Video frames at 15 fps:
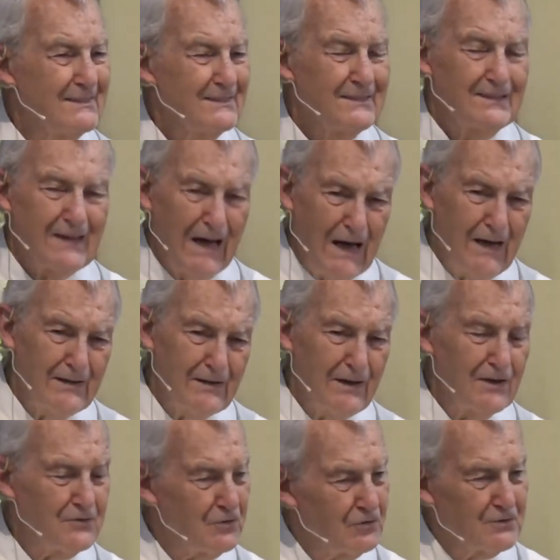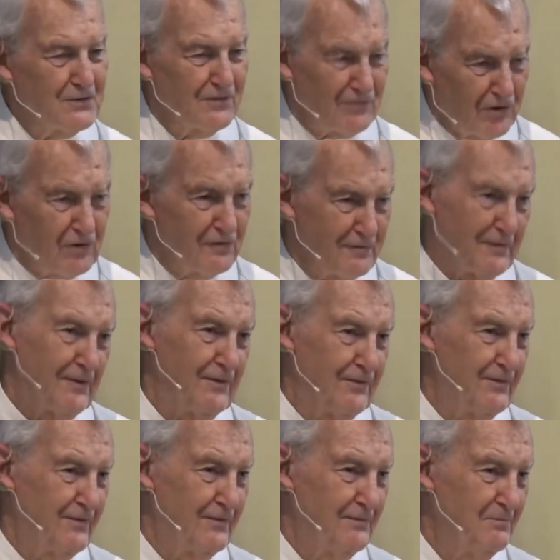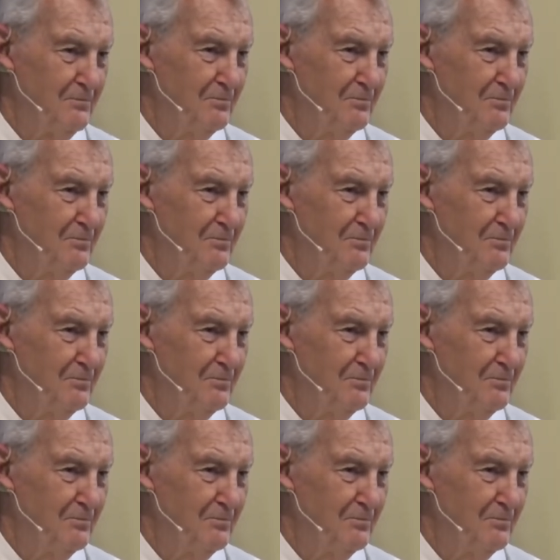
God, I don't deserve this.